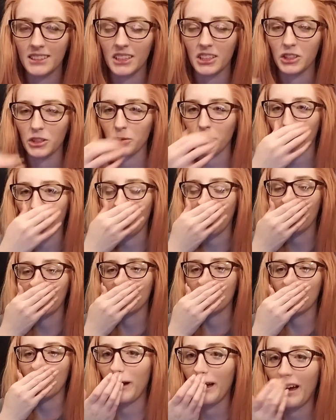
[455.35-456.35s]
situated.
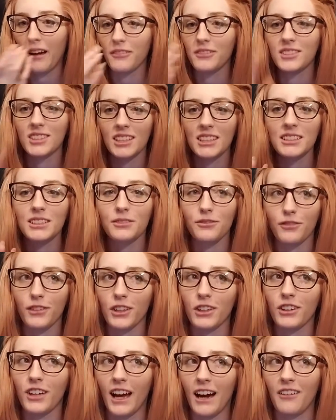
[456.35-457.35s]
So I've since
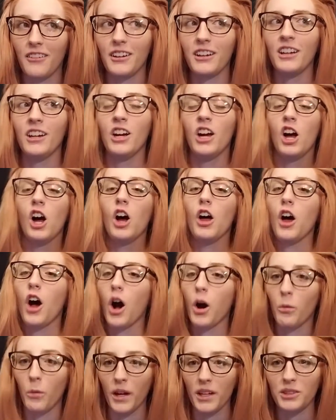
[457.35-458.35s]
figured out
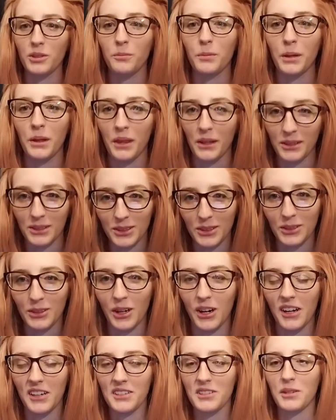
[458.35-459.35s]
a way to put this suit
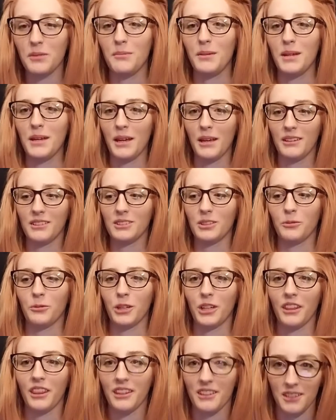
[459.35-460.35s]
on to
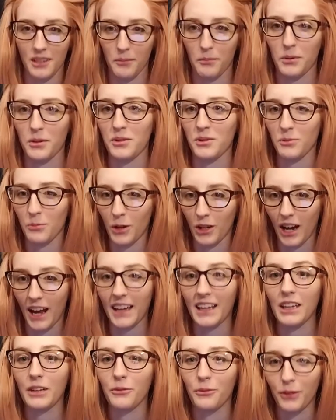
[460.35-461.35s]
where the zipper is where
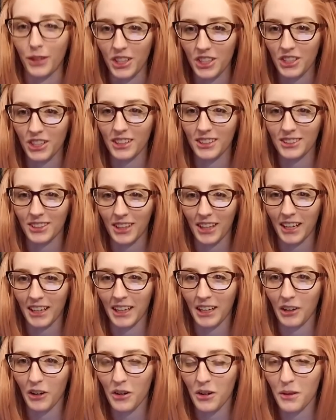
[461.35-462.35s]
I can reach it so that
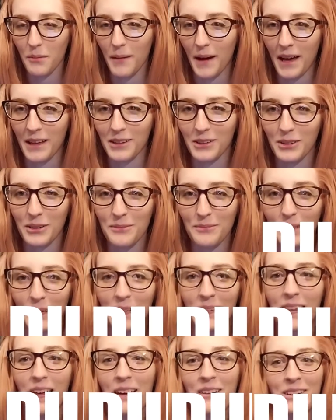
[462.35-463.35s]
I can go to the bathroom,
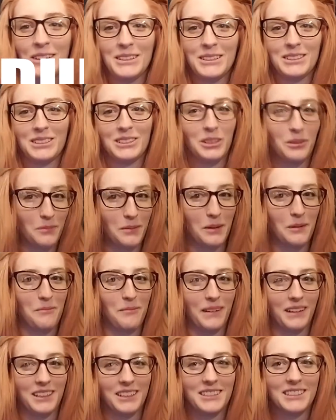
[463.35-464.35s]
but that was super
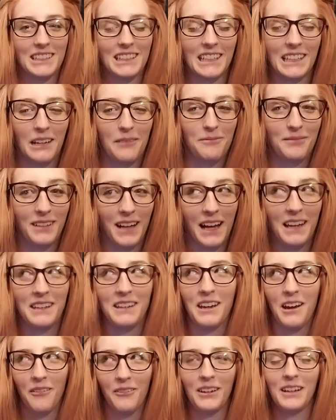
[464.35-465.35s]
embarrassing and I'm glad
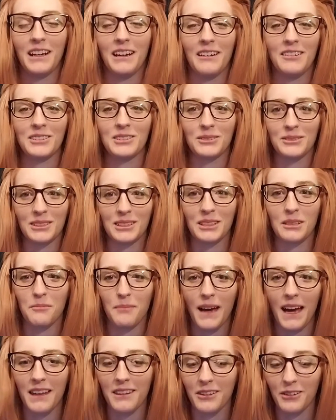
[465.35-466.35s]
no one else was in
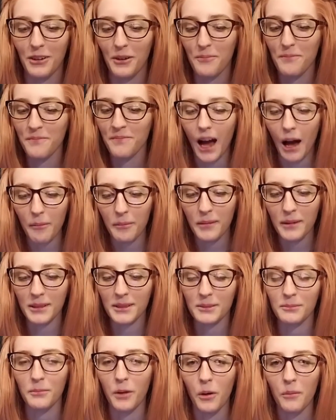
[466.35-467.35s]
the bathroom.
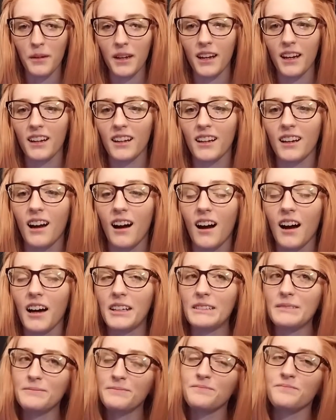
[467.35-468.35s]
Happiest moment at a
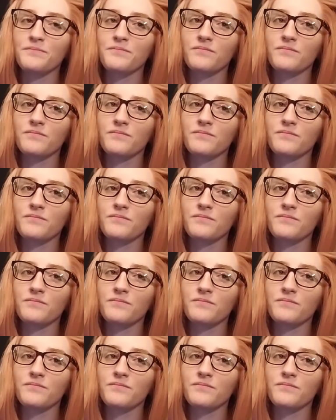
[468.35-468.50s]
con?